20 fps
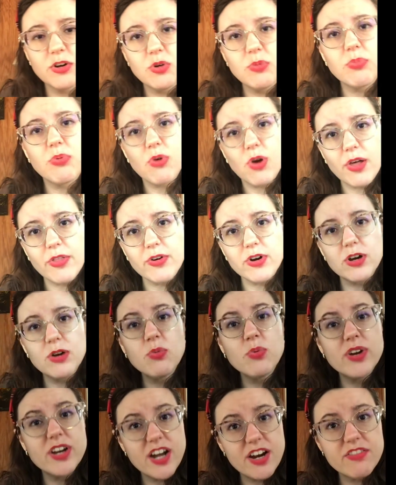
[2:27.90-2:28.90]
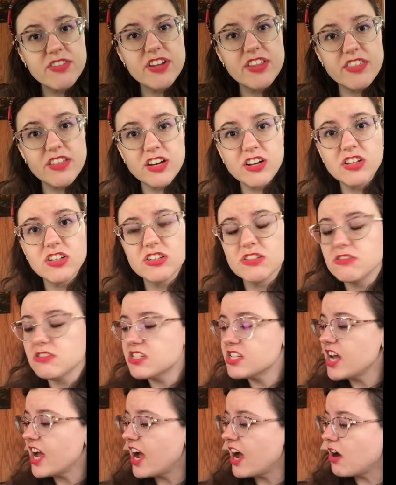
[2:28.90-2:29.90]
brother when everything closed
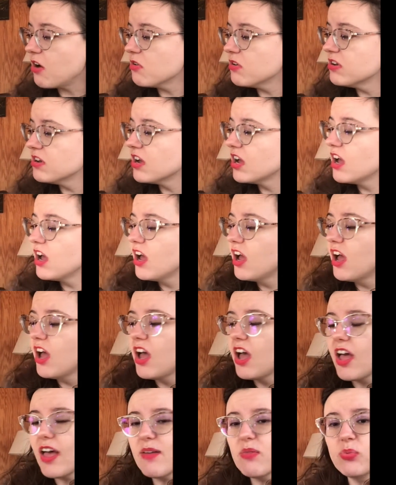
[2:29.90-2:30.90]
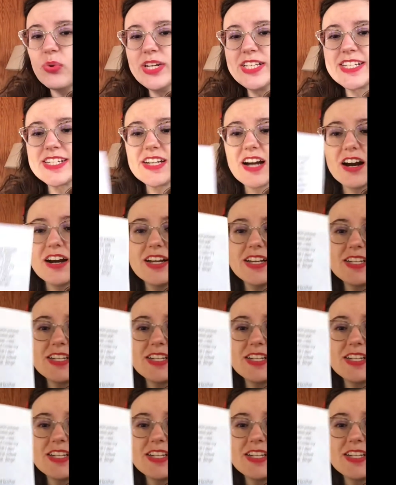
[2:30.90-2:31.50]
down, and we started